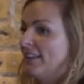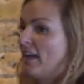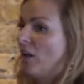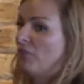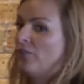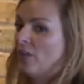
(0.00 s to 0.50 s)

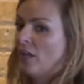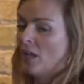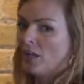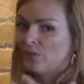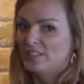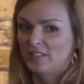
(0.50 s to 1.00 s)
enough,
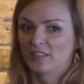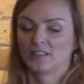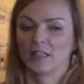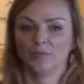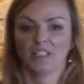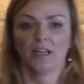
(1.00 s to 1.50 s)
we see the
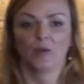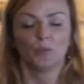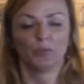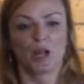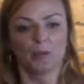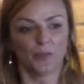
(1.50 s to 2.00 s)
same data
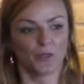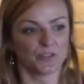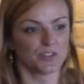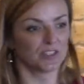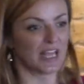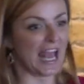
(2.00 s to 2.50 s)
with blog
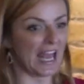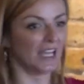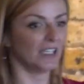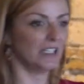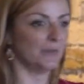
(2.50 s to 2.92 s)
posts and